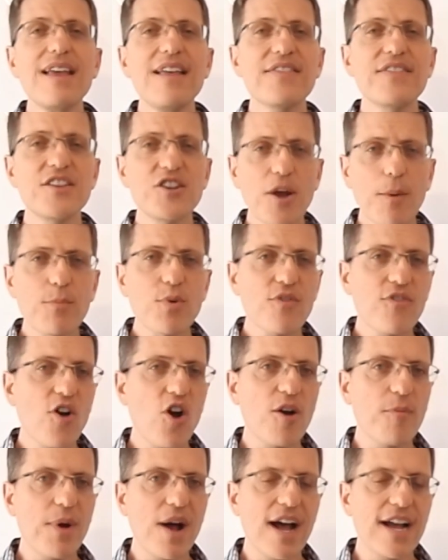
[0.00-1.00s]
the number of
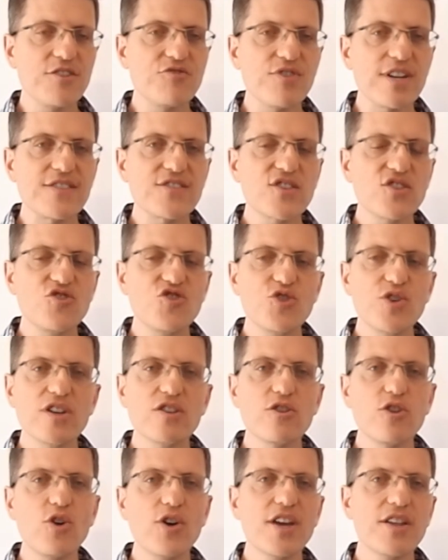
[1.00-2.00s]
carbohydrates so that you
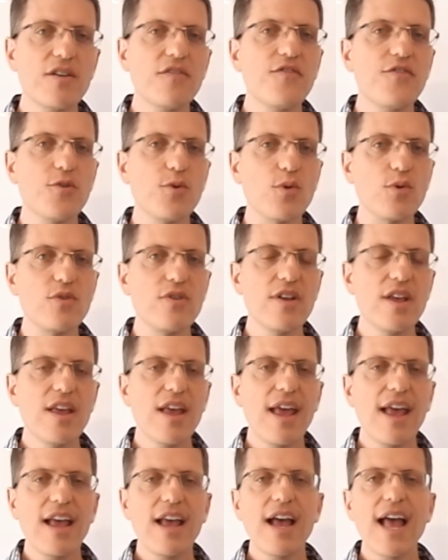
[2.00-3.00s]
can look at a food
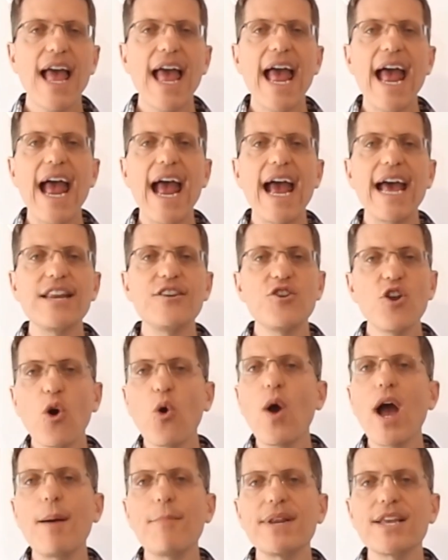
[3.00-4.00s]
and
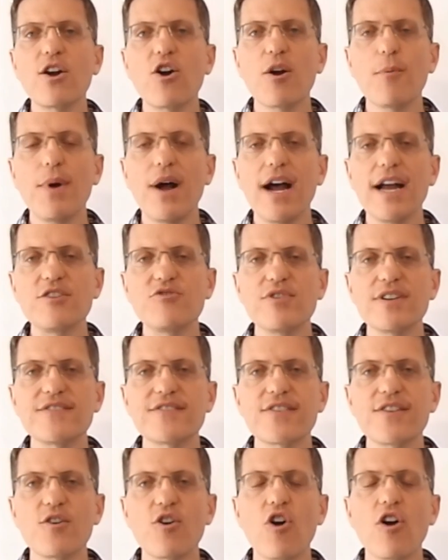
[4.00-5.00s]
know how many
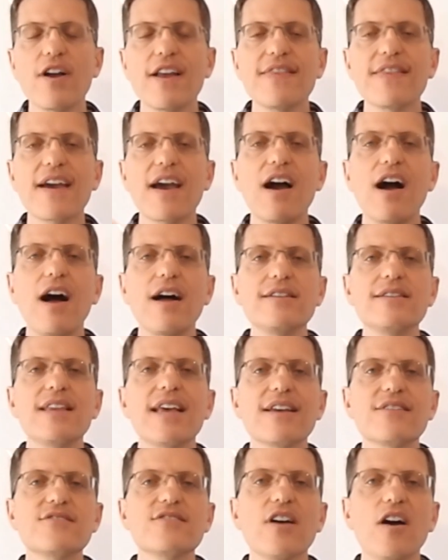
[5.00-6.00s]
carbohydrates there are in the
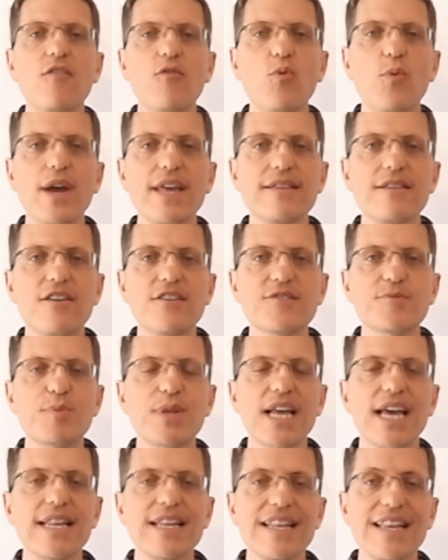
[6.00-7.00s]
context of a weight loss
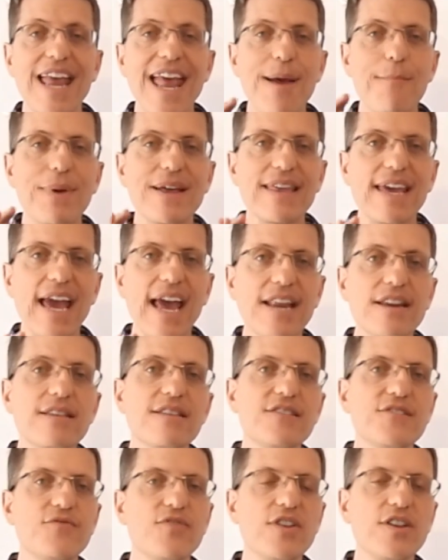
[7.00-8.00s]
plan. And by the end of
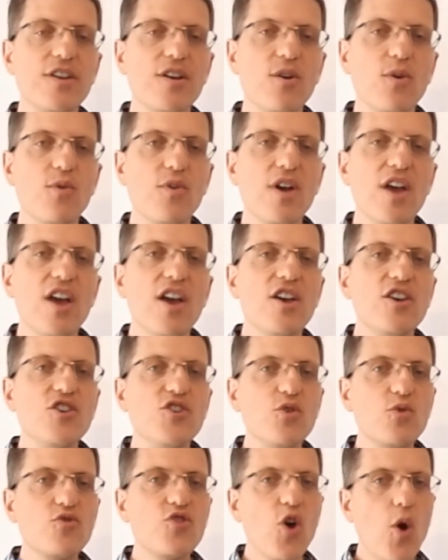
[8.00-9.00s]
this video,
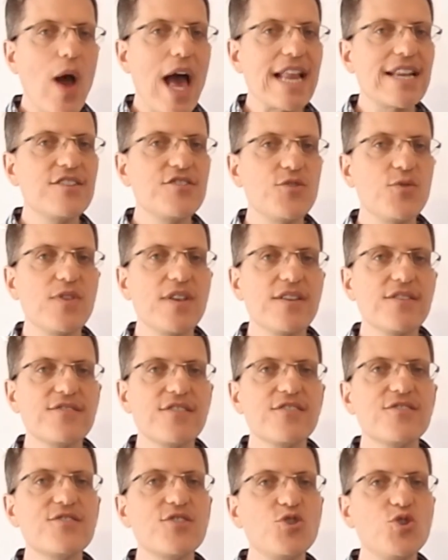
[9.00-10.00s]
you'll know how to do
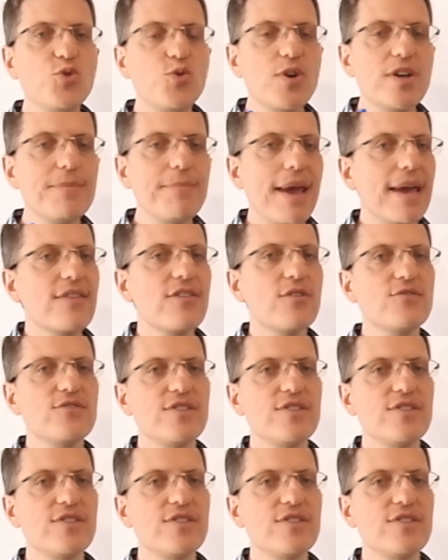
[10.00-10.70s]
this so you can make those